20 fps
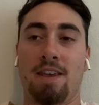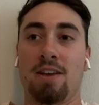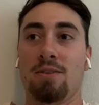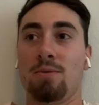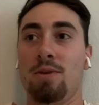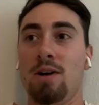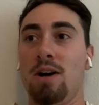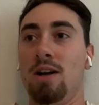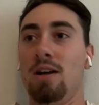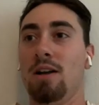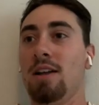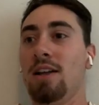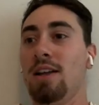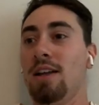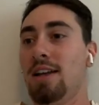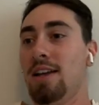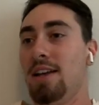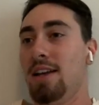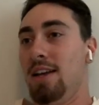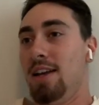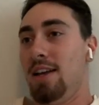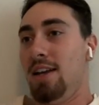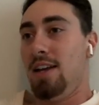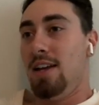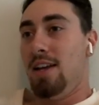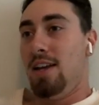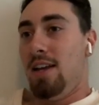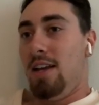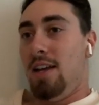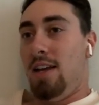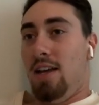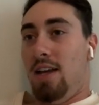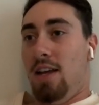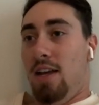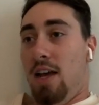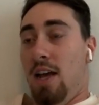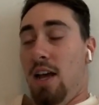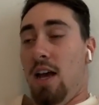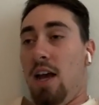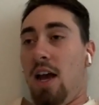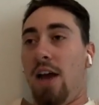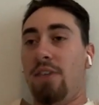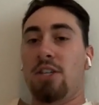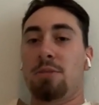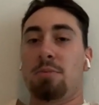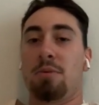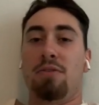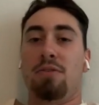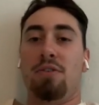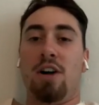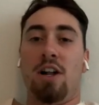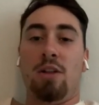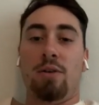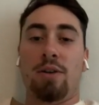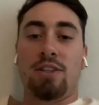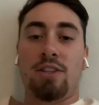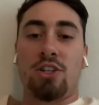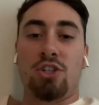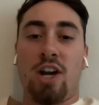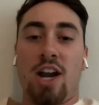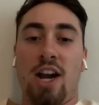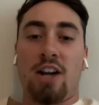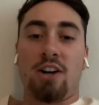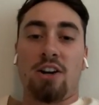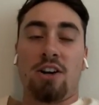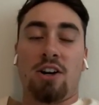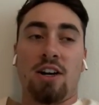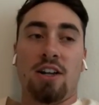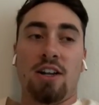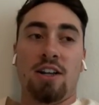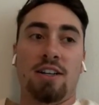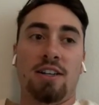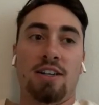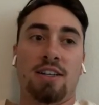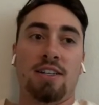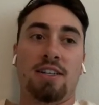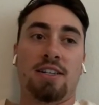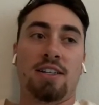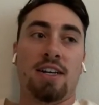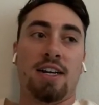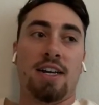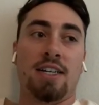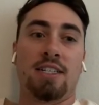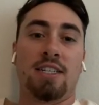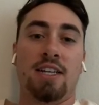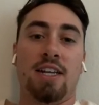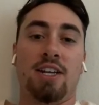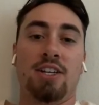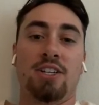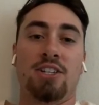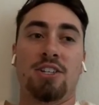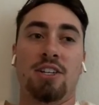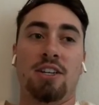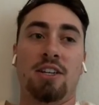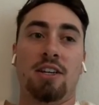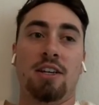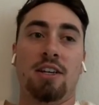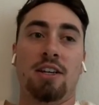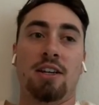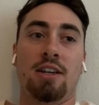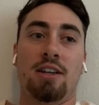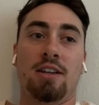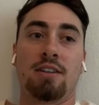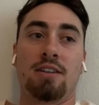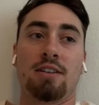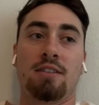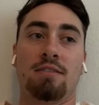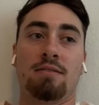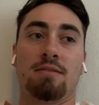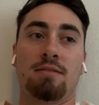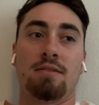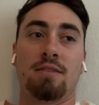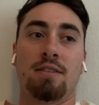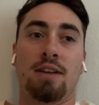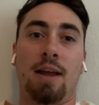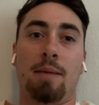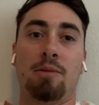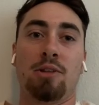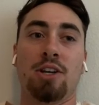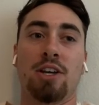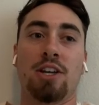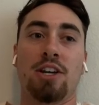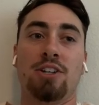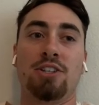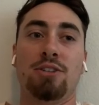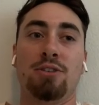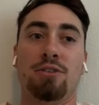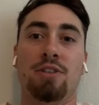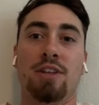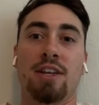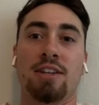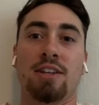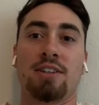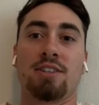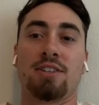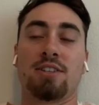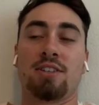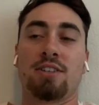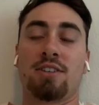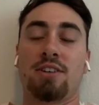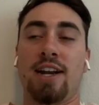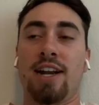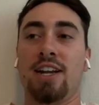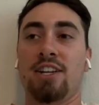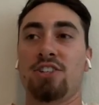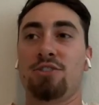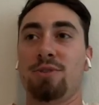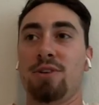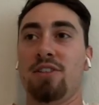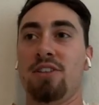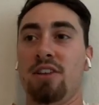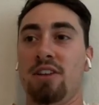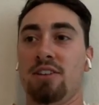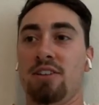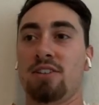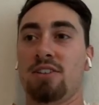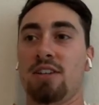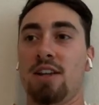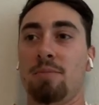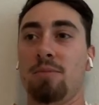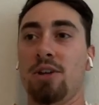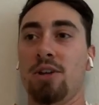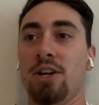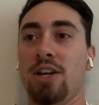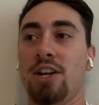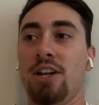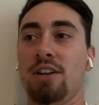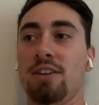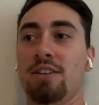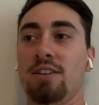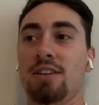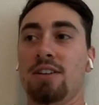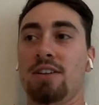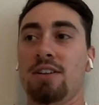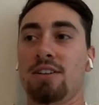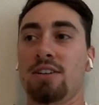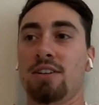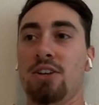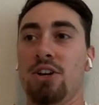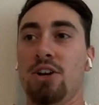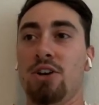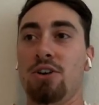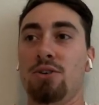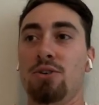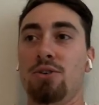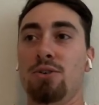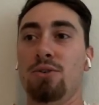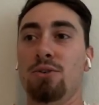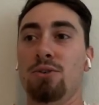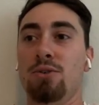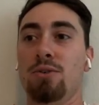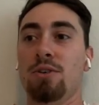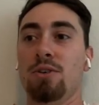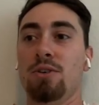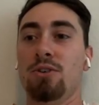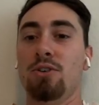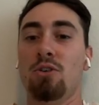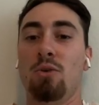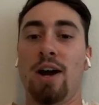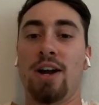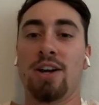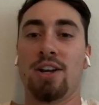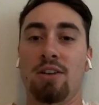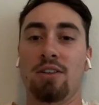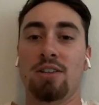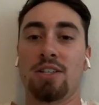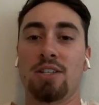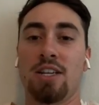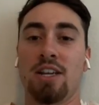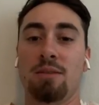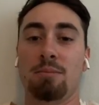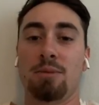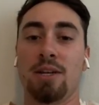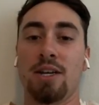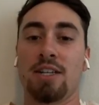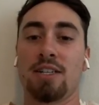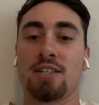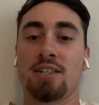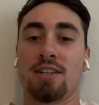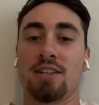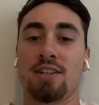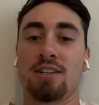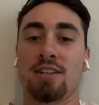Well, I've just been following the tracker today to see. I've been looking at two things, or I guess three things. I'm looking at, who do I know that's getting picked,